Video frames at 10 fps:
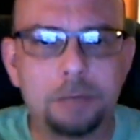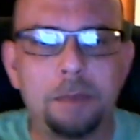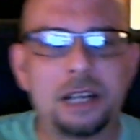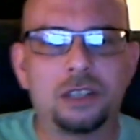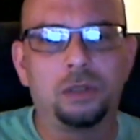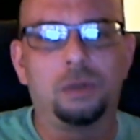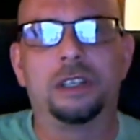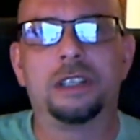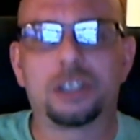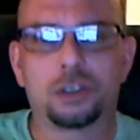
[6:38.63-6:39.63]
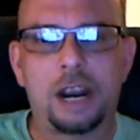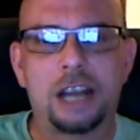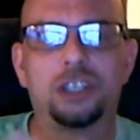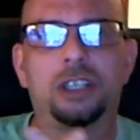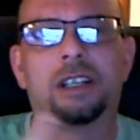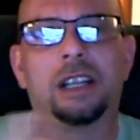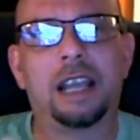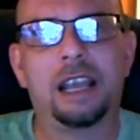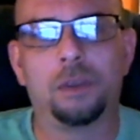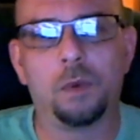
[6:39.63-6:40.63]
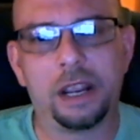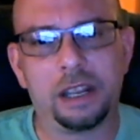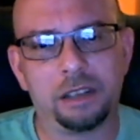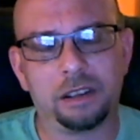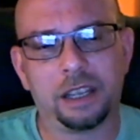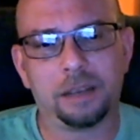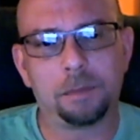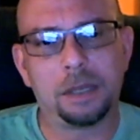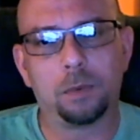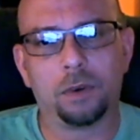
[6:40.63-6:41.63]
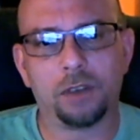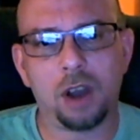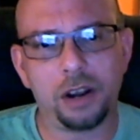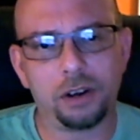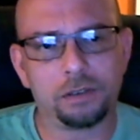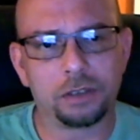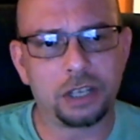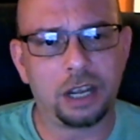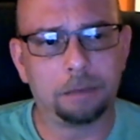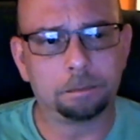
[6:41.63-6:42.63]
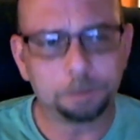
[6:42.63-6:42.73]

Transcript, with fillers: back to the distraction and, the way that people have gotten over time.